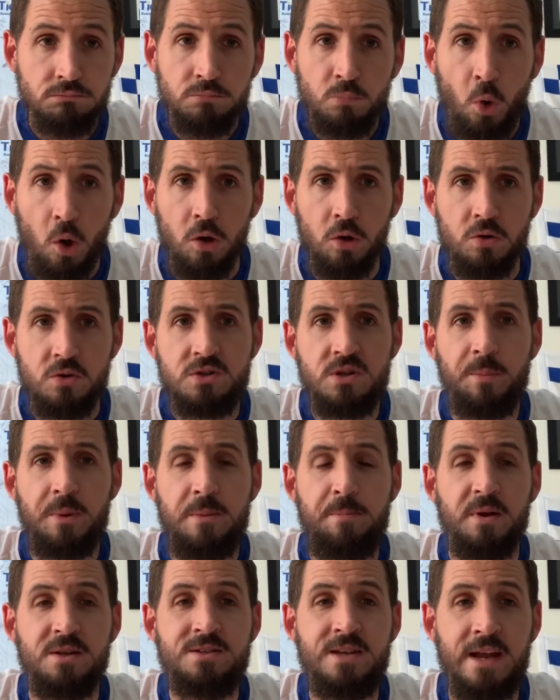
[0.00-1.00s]
what looks to be
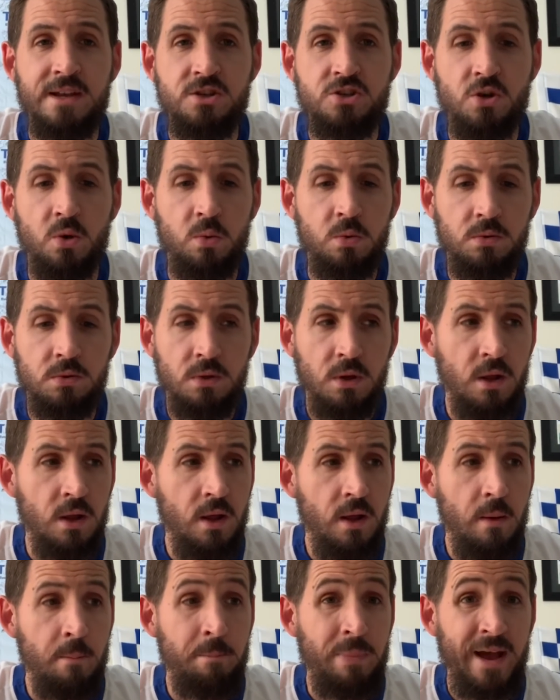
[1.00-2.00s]
potential,
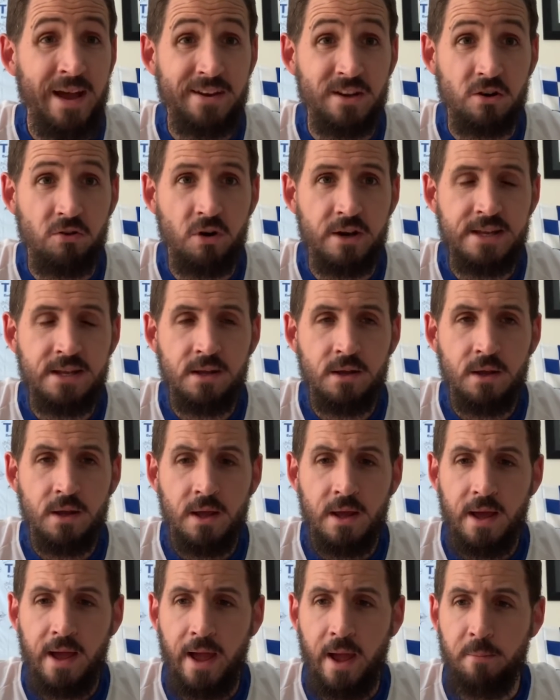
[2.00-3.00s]
pedigree.
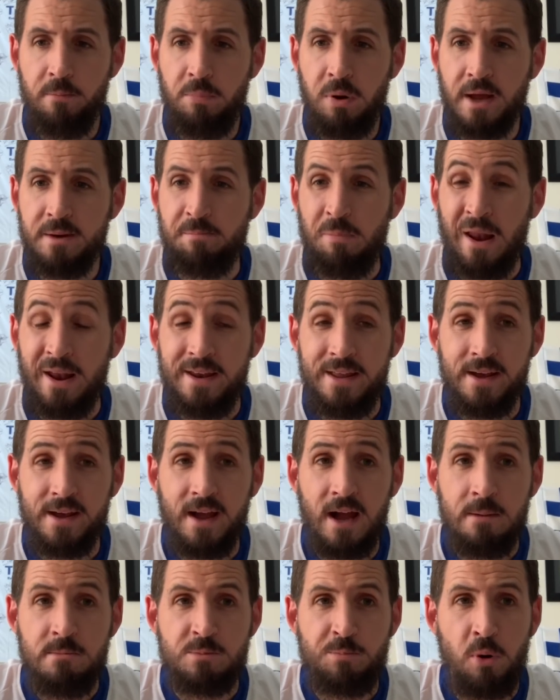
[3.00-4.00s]
Played plenty of
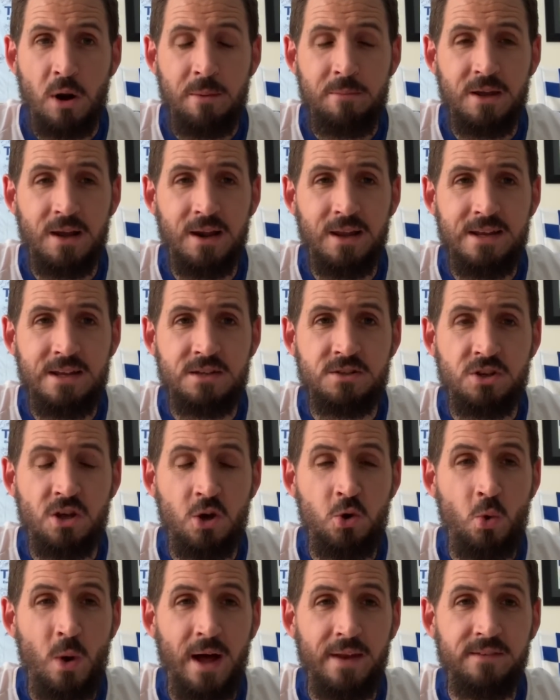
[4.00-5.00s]
games, Premier League
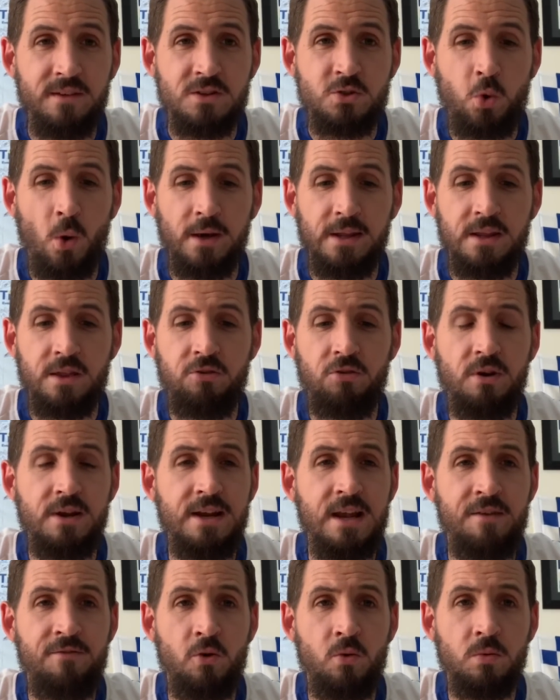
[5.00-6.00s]
2 under 23
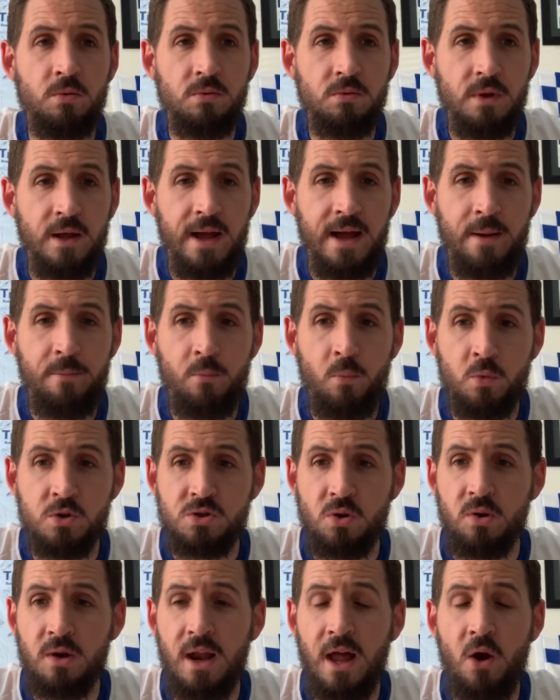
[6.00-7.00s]
level. Was
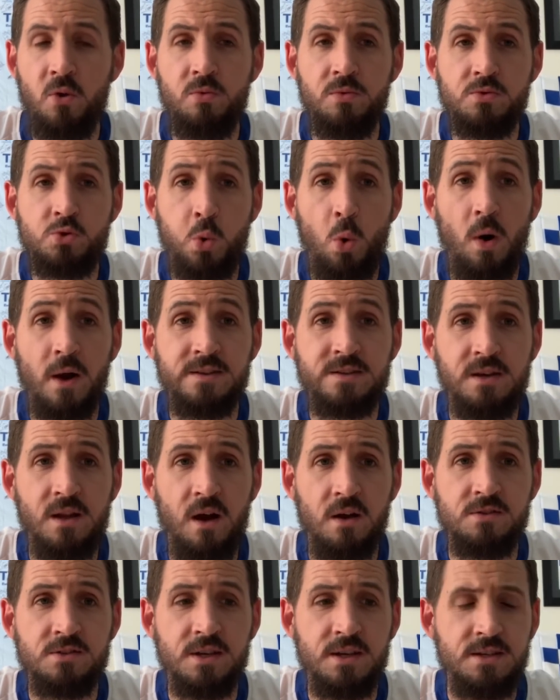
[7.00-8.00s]
on loan twice
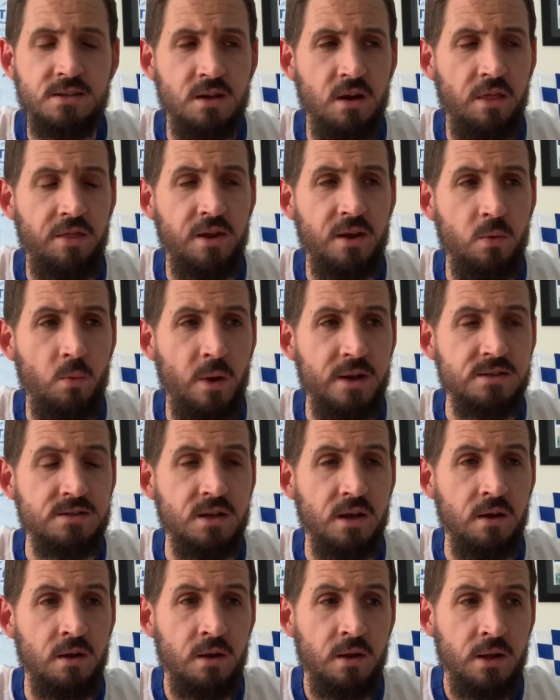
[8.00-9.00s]
last season, I think. Went
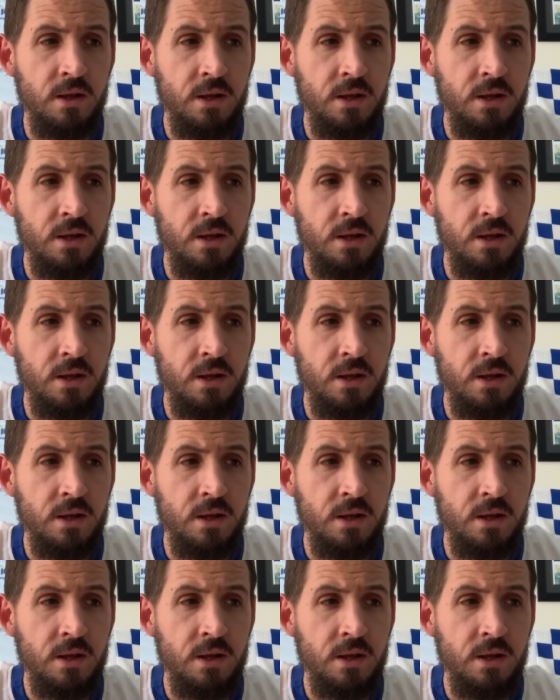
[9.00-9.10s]
to